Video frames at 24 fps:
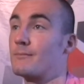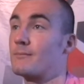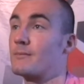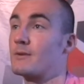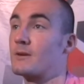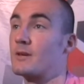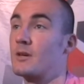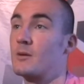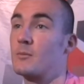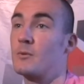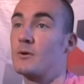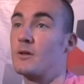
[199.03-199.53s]
the
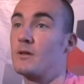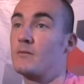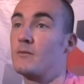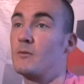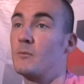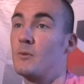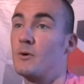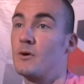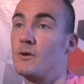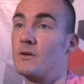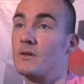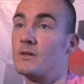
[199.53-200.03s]
keeper will have the
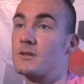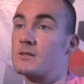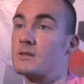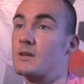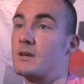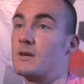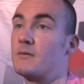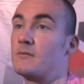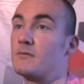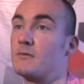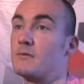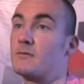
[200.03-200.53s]
ball in his
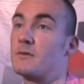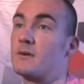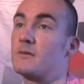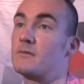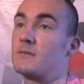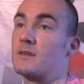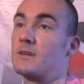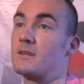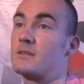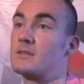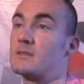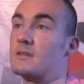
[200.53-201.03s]
hand for
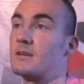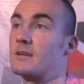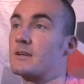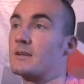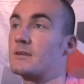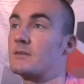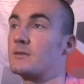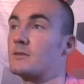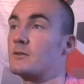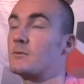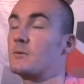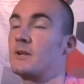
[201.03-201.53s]
15
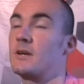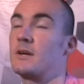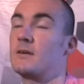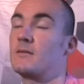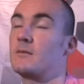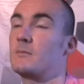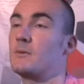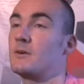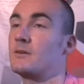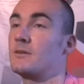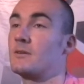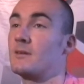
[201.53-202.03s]
seconds or
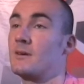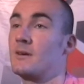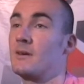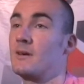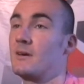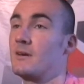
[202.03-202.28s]
whatever, but